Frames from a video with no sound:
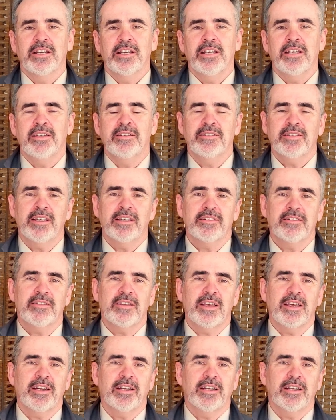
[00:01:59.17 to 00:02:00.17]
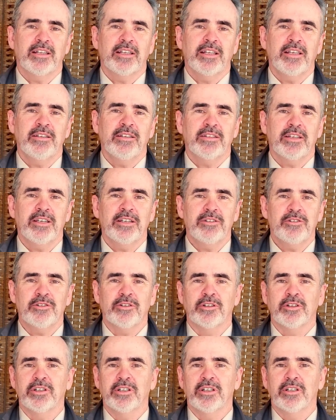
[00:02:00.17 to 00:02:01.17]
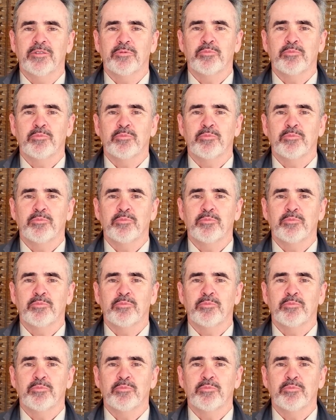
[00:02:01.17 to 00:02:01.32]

He says that he's injured.